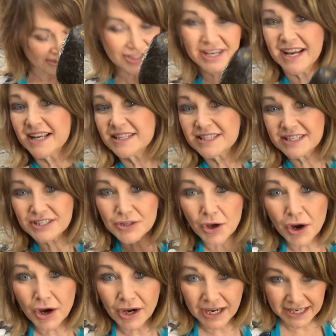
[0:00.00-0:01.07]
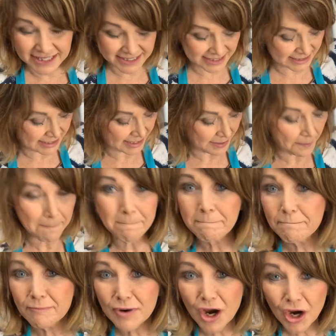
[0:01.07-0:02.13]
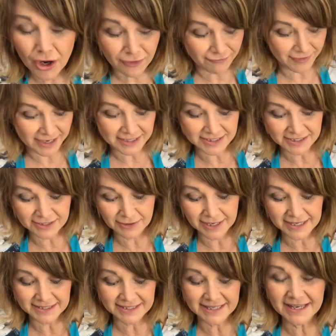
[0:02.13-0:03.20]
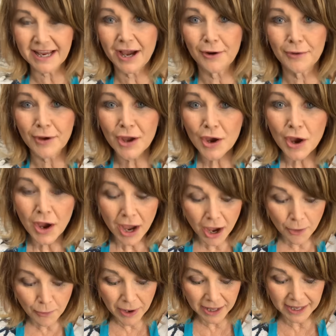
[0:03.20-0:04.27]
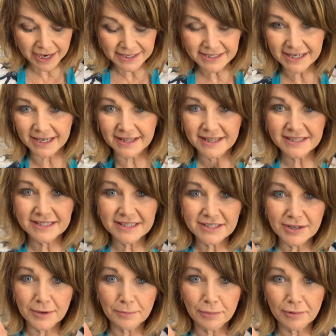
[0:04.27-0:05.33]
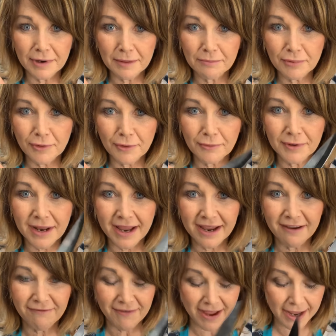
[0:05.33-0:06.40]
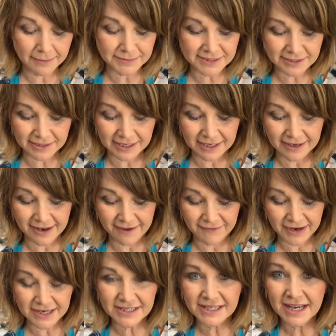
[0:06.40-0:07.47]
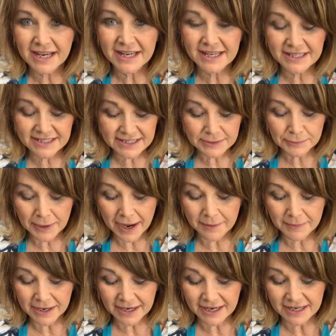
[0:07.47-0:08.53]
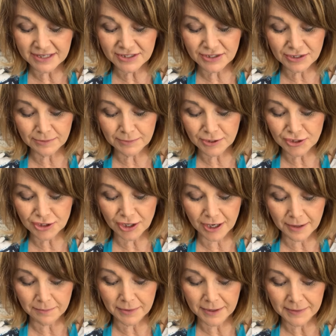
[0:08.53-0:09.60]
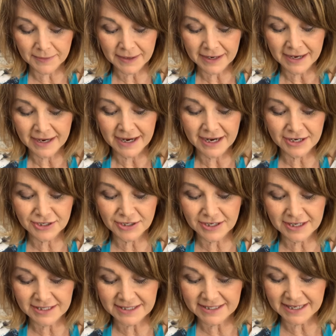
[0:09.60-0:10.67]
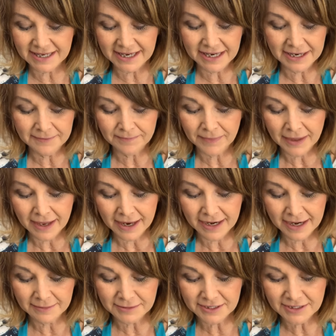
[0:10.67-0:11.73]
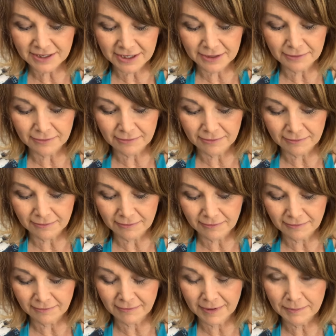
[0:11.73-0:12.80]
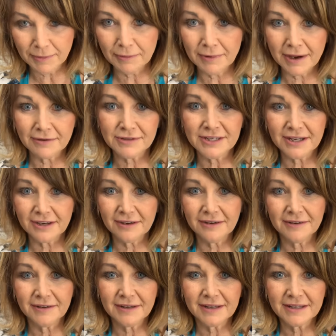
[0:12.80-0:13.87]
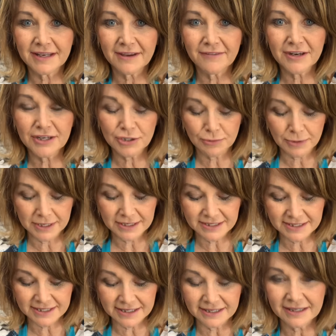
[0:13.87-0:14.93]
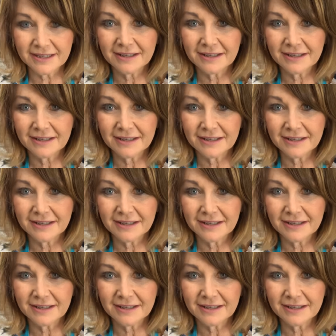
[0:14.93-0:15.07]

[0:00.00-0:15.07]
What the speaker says: chances are it's perfect. So let's see how well I did. This is our Prep Pro knife. Absolutely love it. It's ceramic, super sharp, as you can see. I'm just gonna whip around here, give it a twist.